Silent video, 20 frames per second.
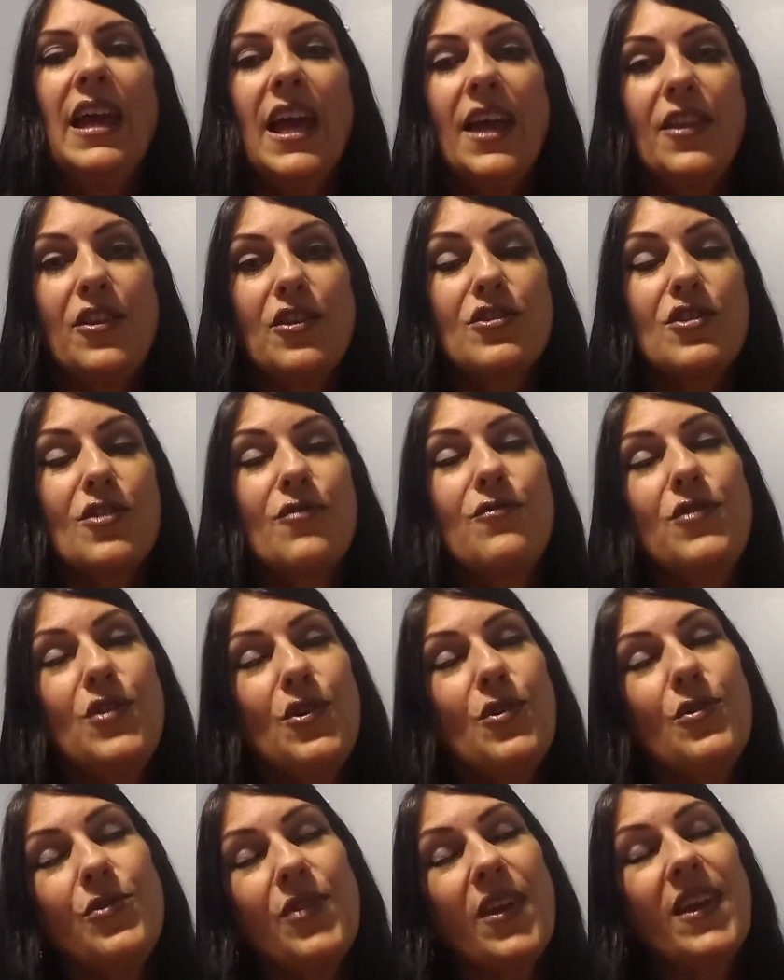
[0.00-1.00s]
And there's a
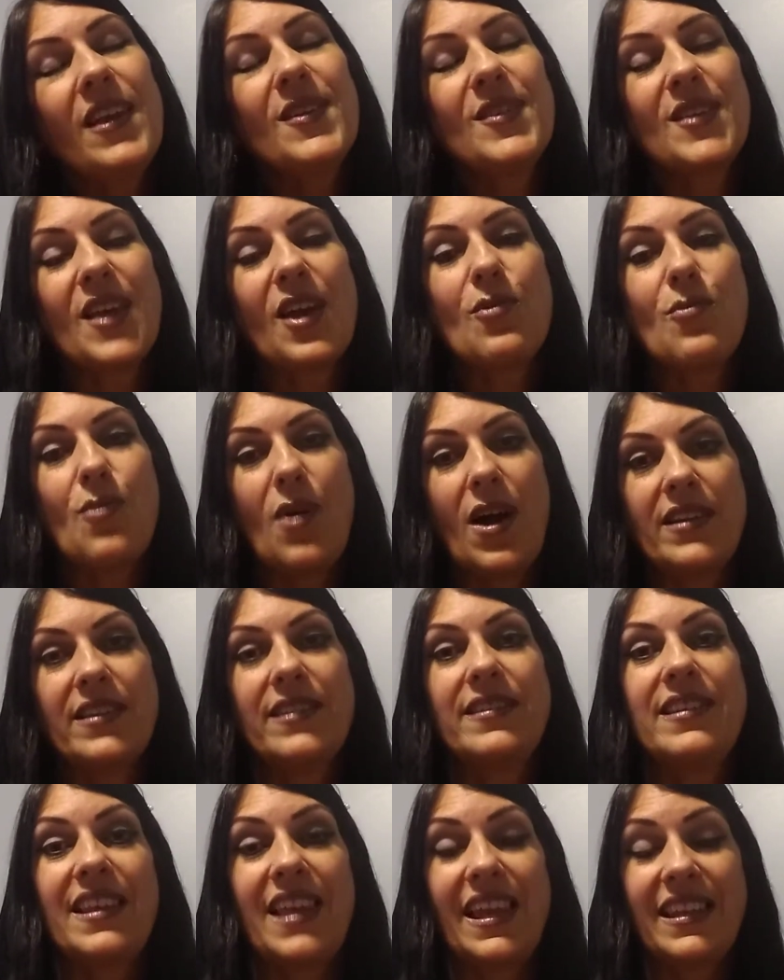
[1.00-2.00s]
few things I
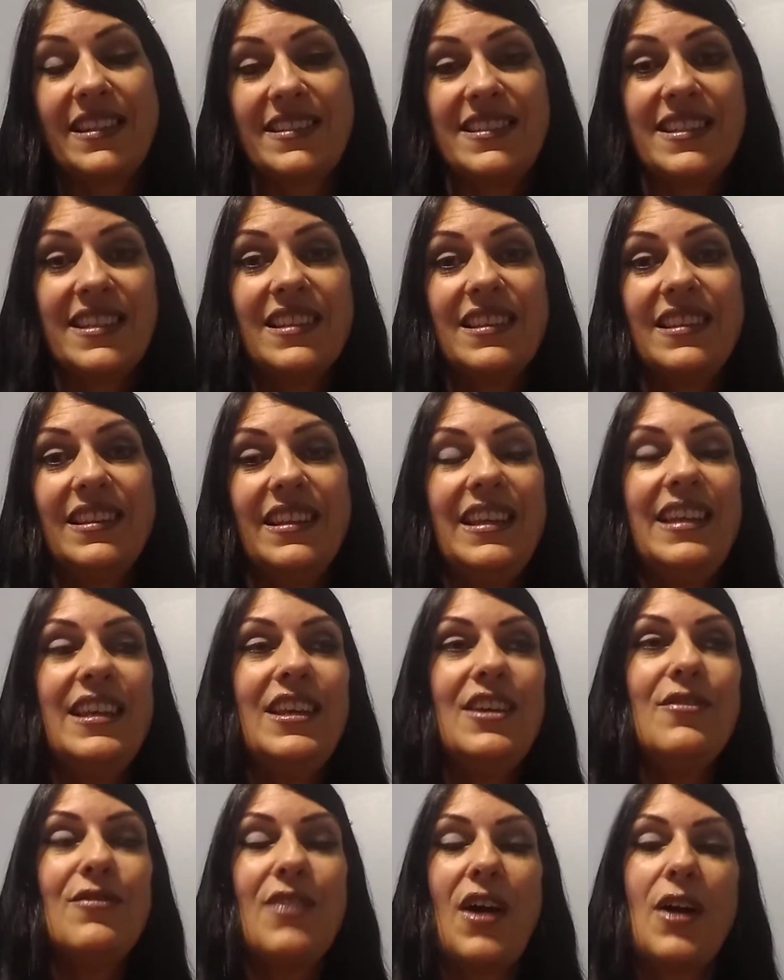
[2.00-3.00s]
wanted that I did
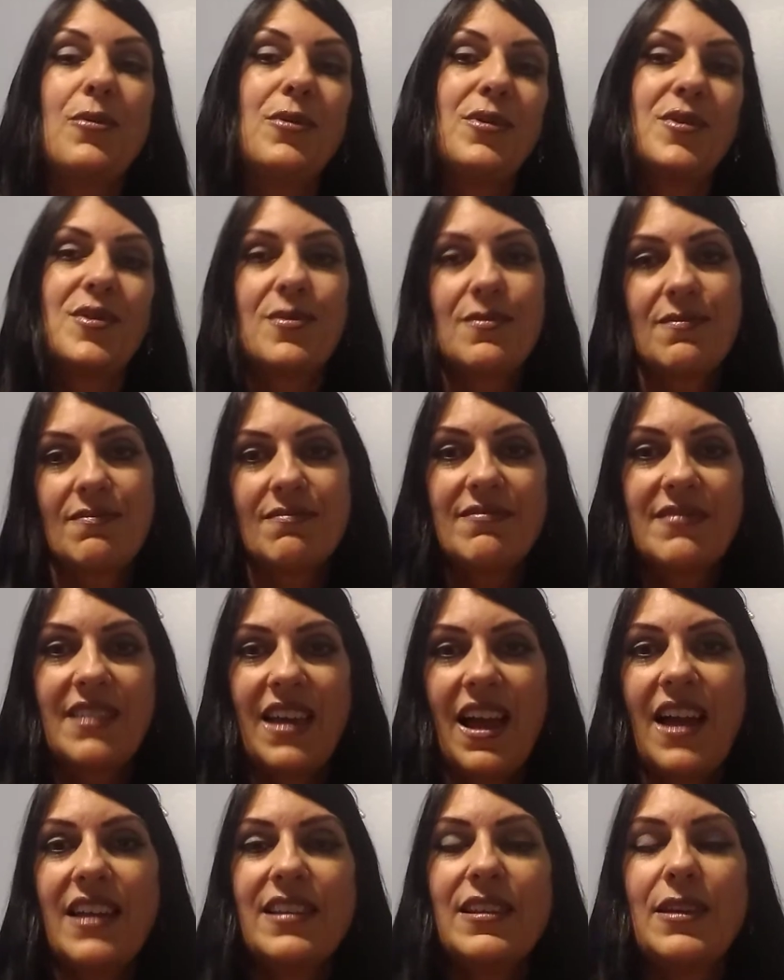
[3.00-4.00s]
leave. I was
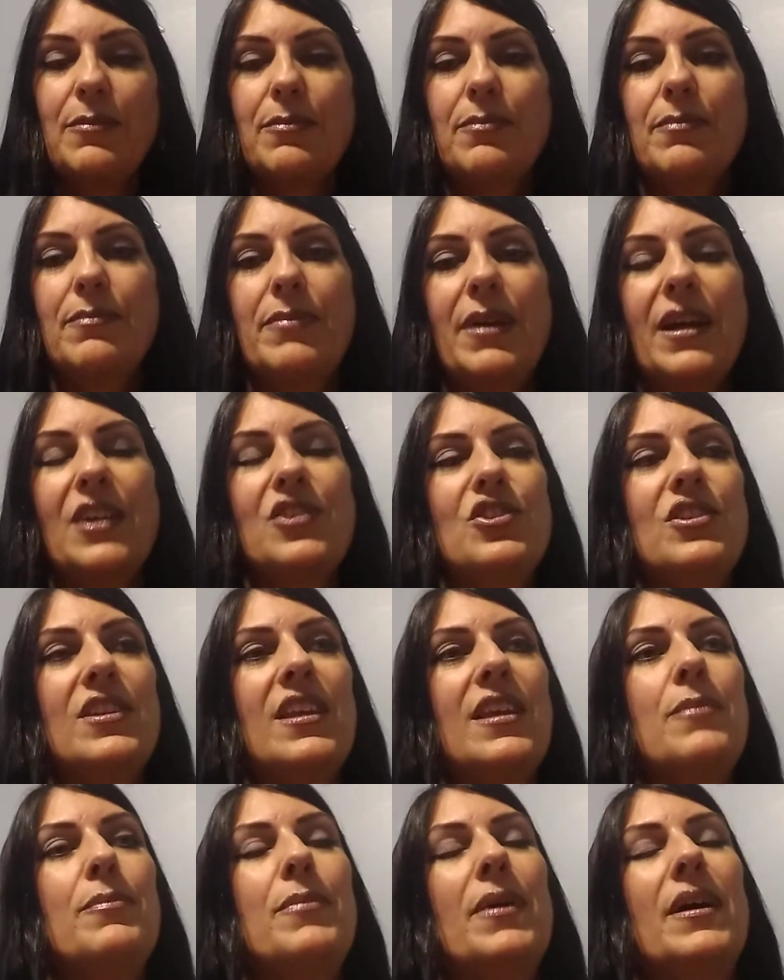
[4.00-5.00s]
kind of
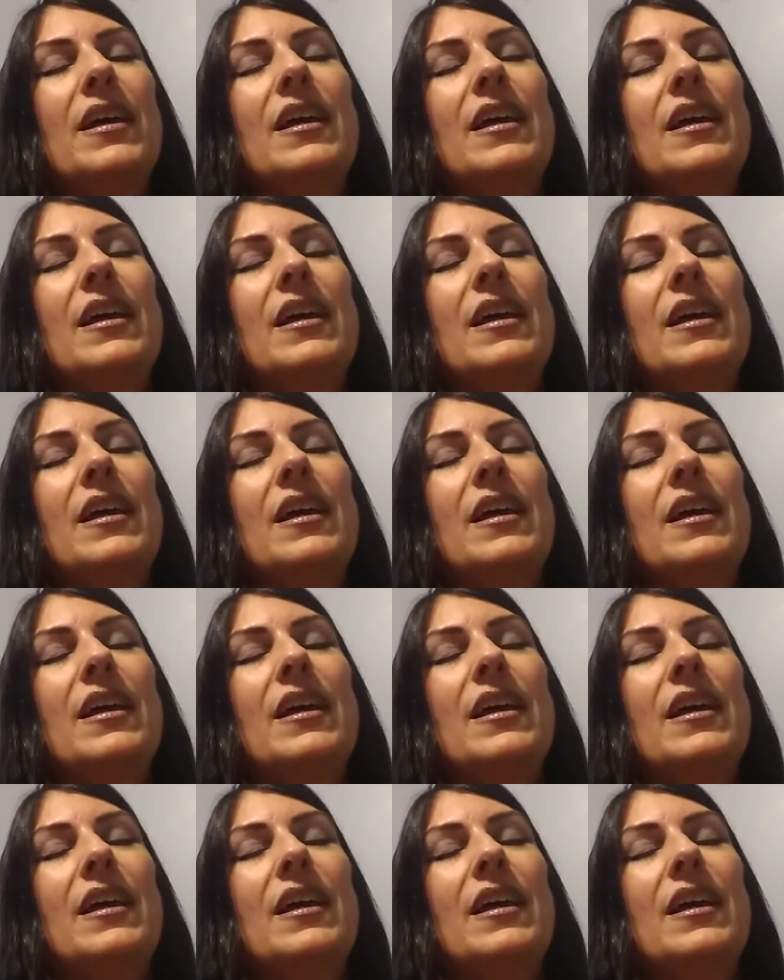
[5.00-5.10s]
budgeting,